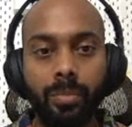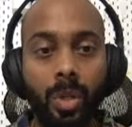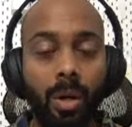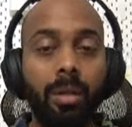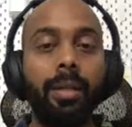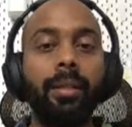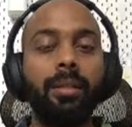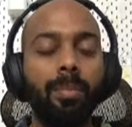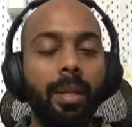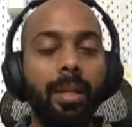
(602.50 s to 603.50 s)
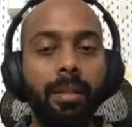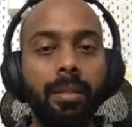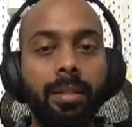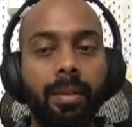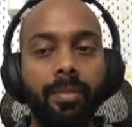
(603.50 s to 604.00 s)
context, but I'll
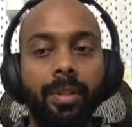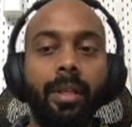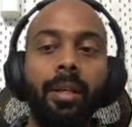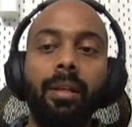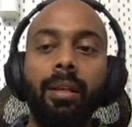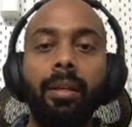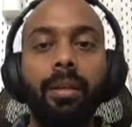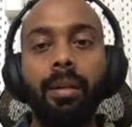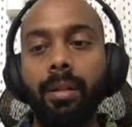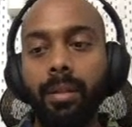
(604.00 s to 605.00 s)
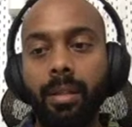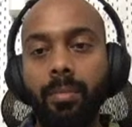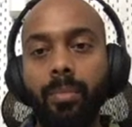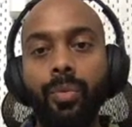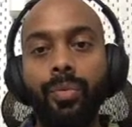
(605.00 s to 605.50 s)
list everything here and
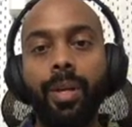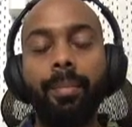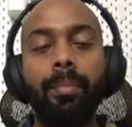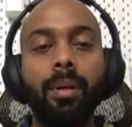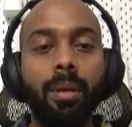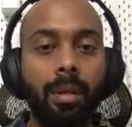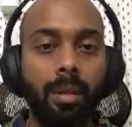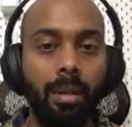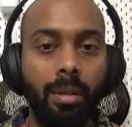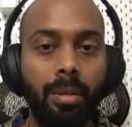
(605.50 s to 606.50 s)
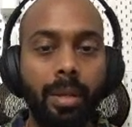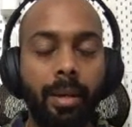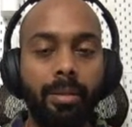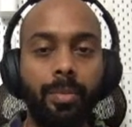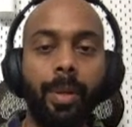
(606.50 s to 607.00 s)
then move them to
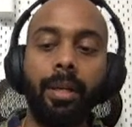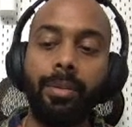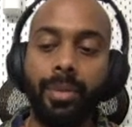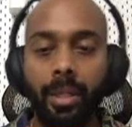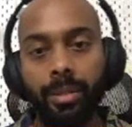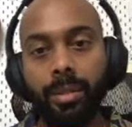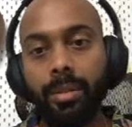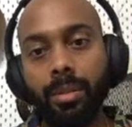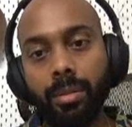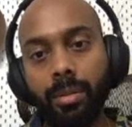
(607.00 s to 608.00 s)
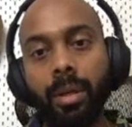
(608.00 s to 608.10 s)
their respective sections. So